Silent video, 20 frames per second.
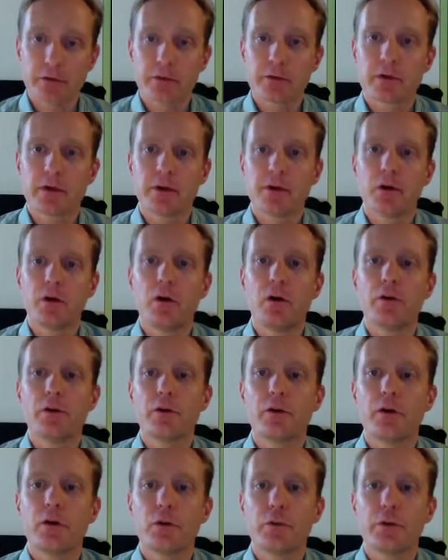can
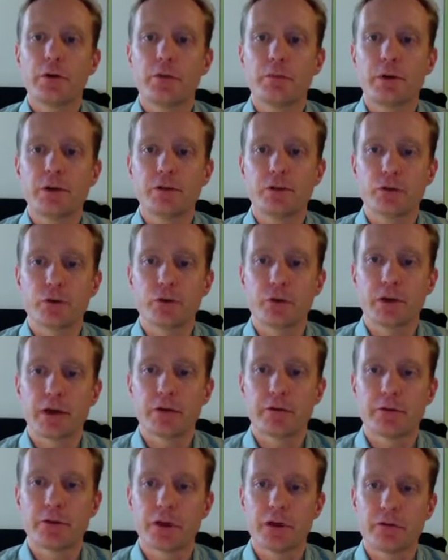always be shown to
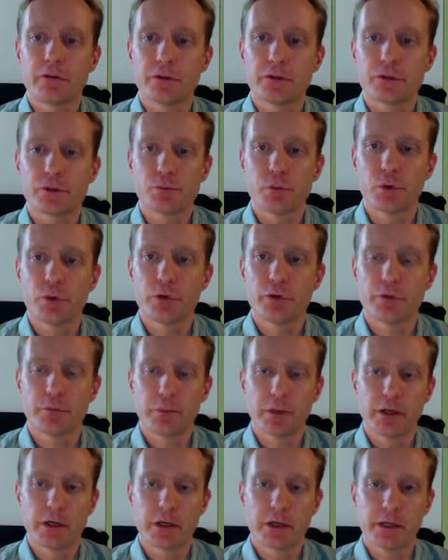have selfish motives
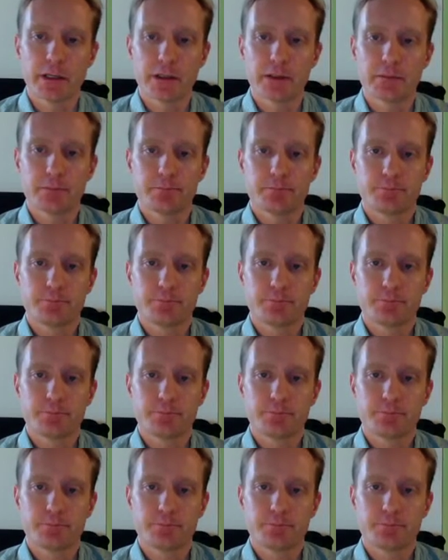behind them.